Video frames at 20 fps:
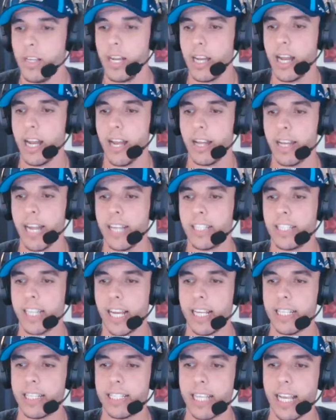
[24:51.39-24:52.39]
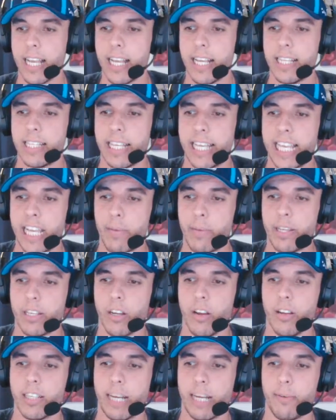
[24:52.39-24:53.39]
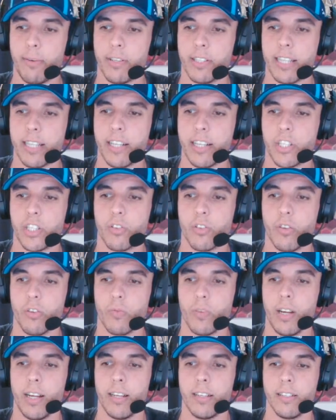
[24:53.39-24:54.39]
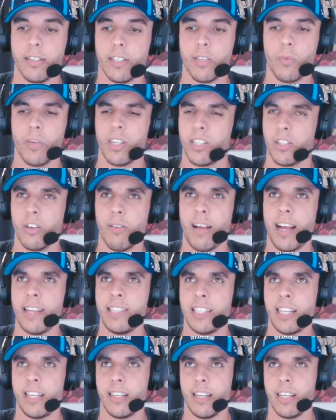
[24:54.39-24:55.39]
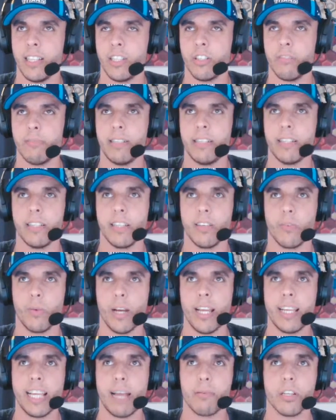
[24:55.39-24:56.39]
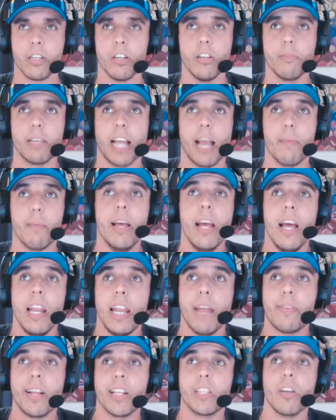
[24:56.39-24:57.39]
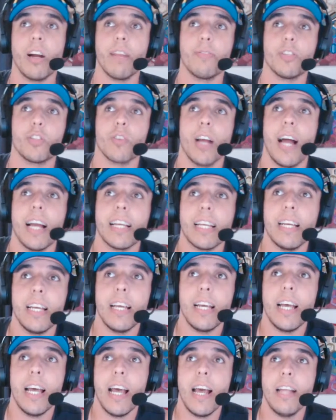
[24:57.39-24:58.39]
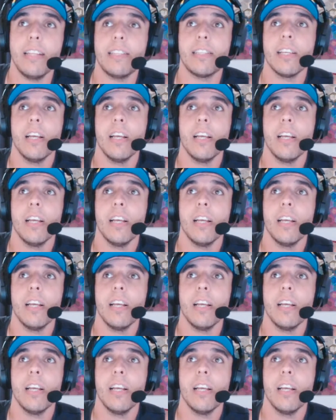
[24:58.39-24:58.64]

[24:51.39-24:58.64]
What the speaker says: Nate J says, here we go. Come on, Saints, strong run. So what are you talking about, AJ? Are you talking about the away game or the home game? Left-hand side for the Dragons.